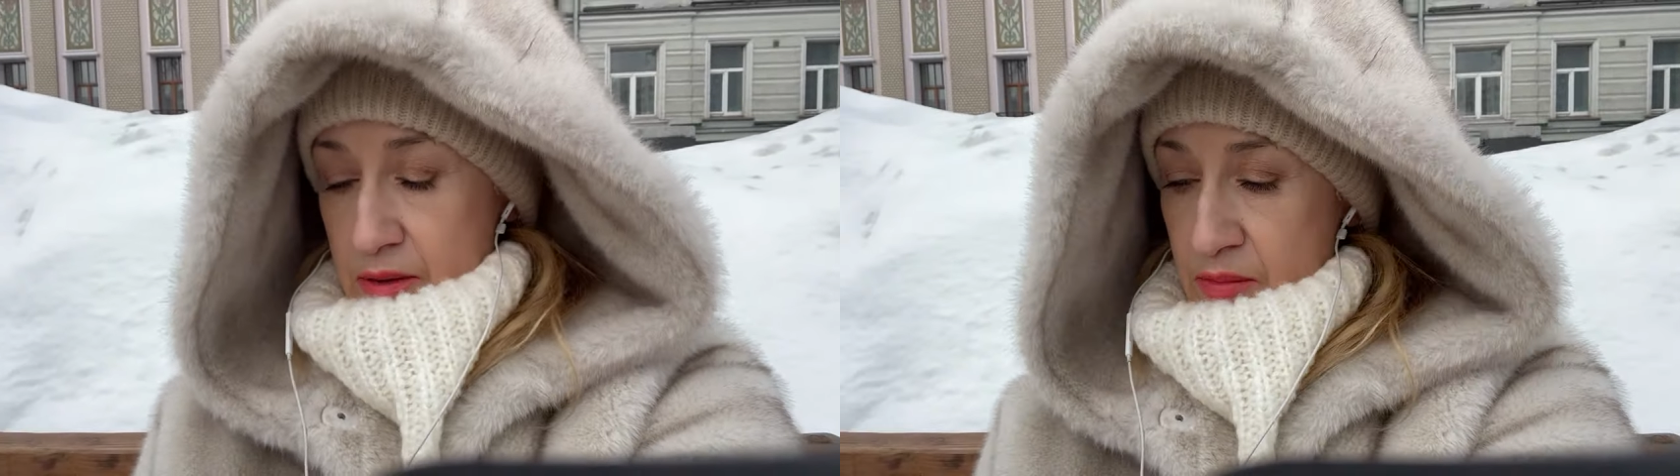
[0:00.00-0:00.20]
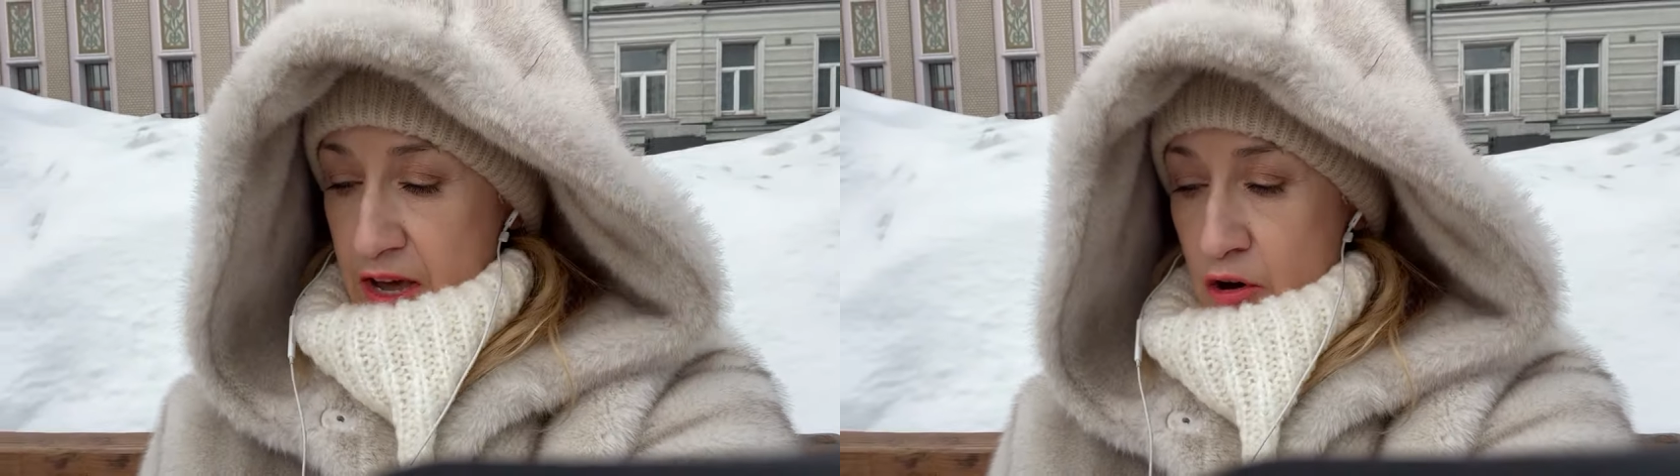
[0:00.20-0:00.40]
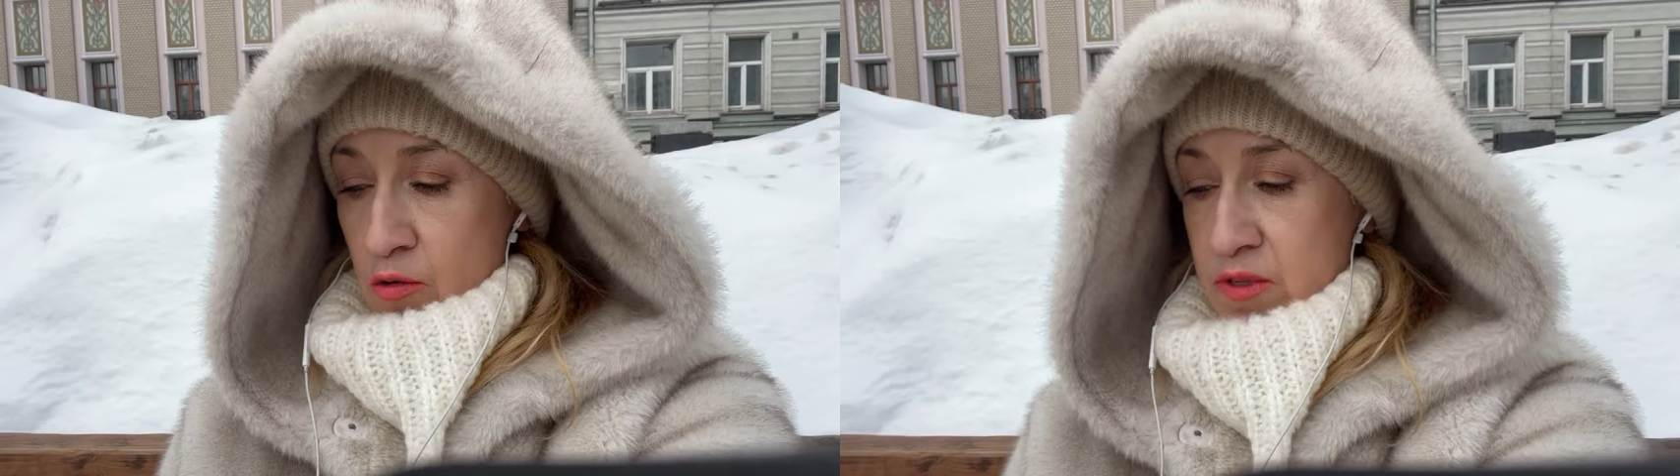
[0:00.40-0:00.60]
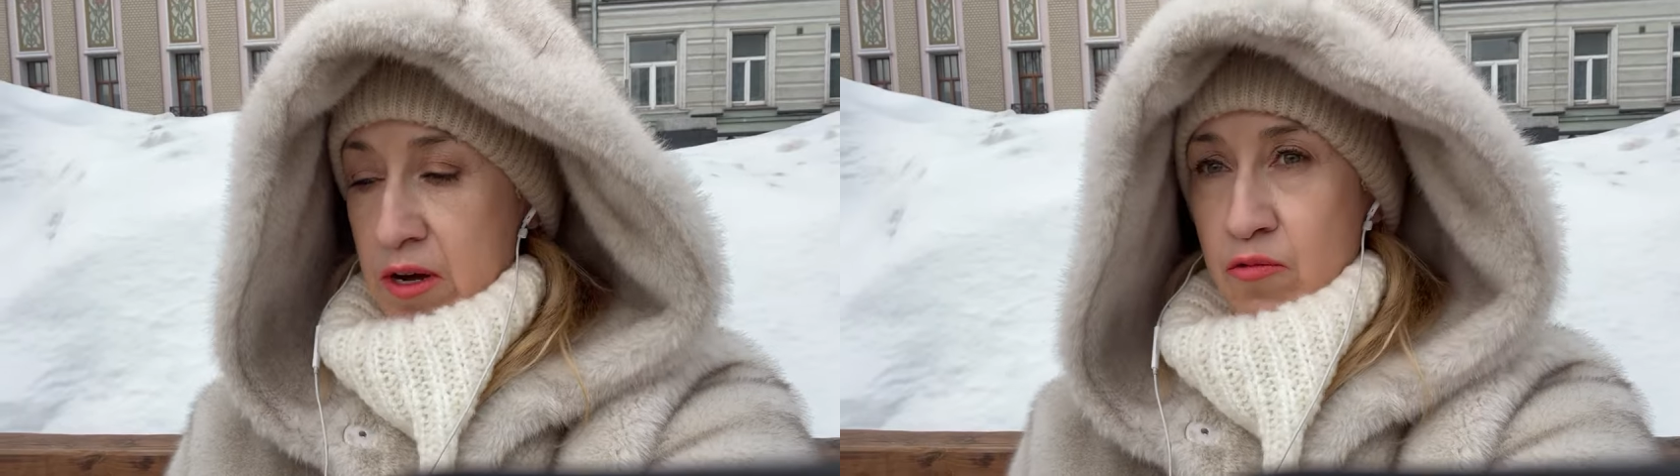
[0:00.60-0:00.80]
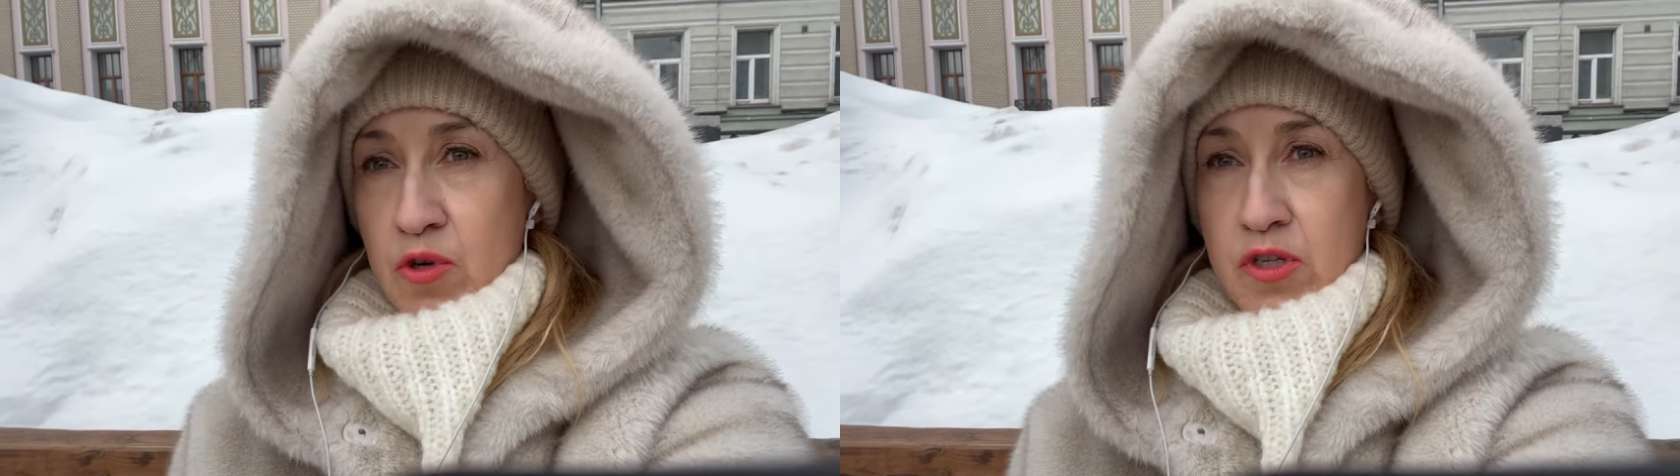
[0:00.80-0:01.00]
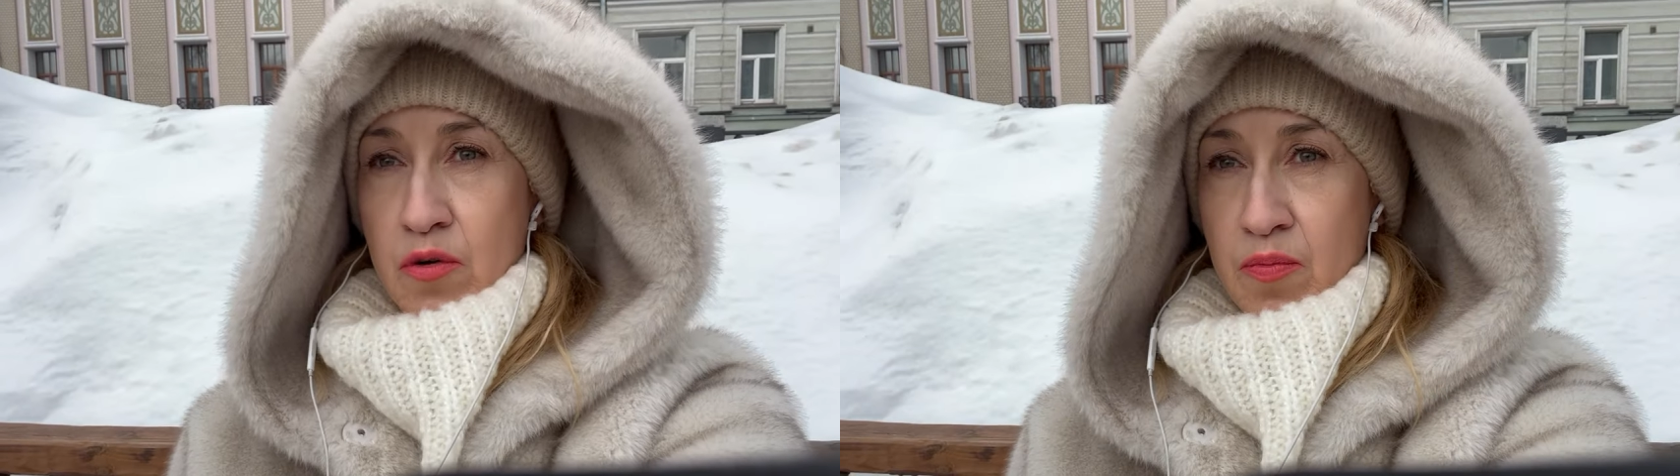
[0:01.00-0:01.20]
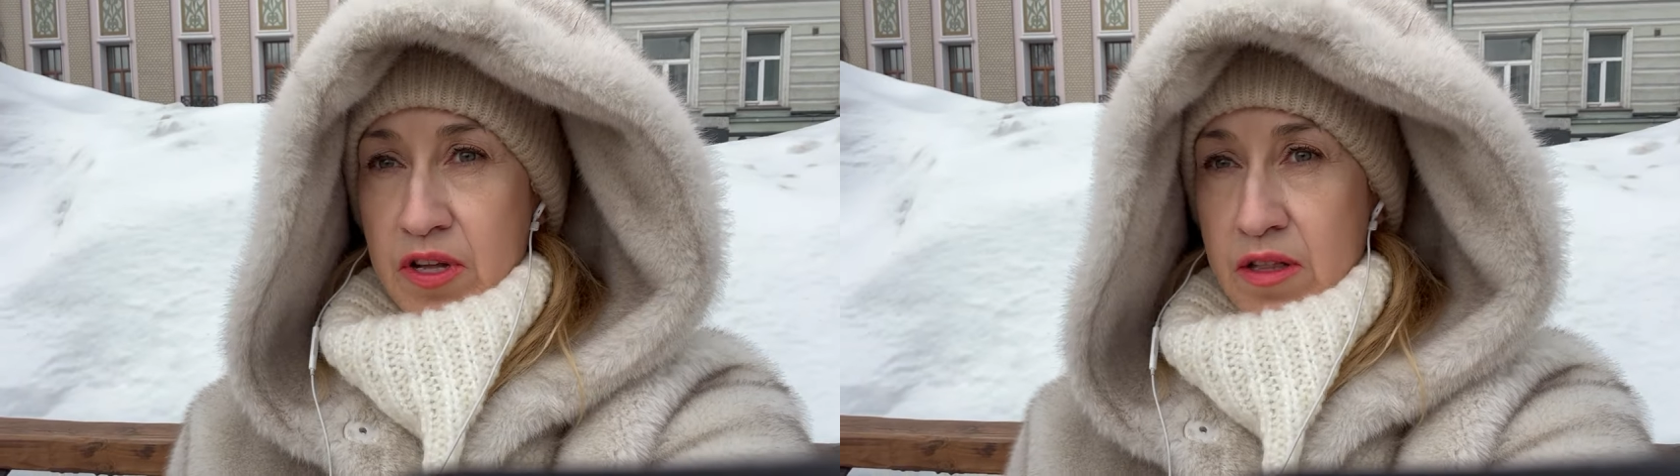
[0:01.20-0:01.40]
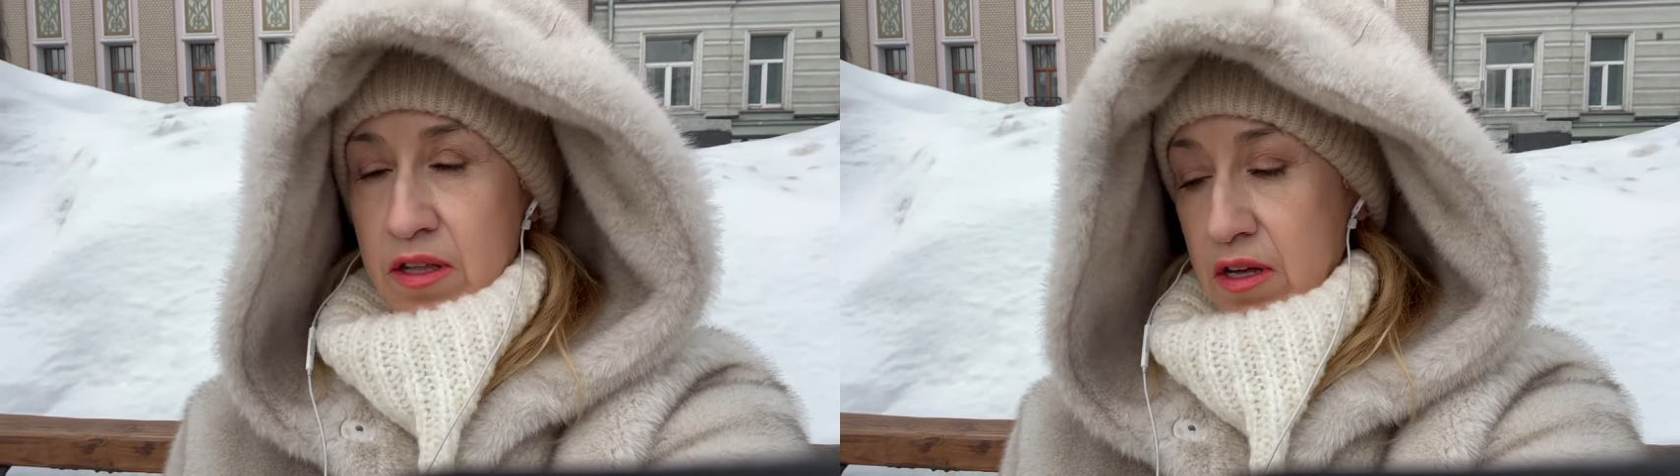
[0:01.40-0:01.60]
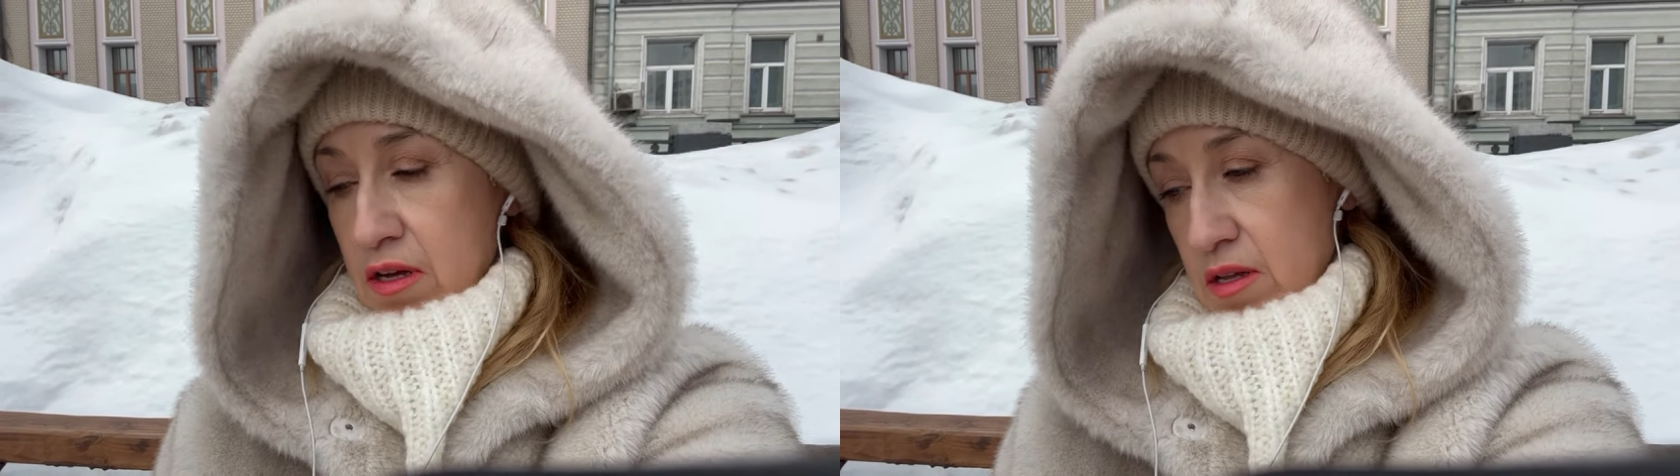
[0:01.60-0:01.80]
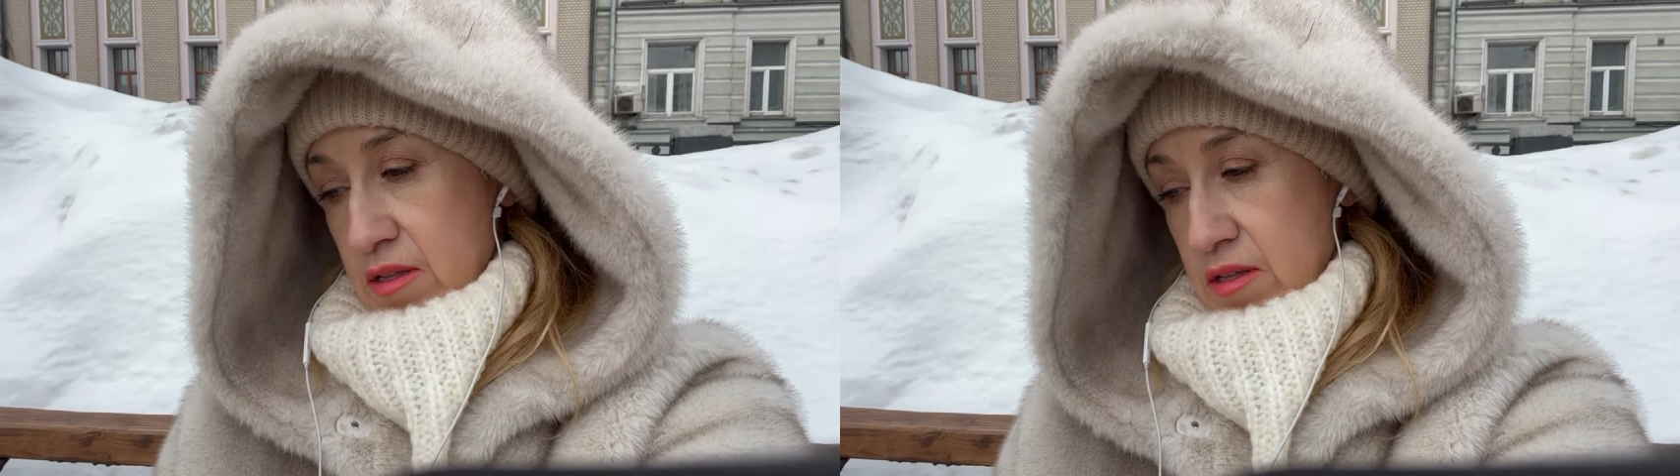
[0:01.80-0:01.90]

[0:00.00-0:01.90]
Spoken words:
my hometown was completely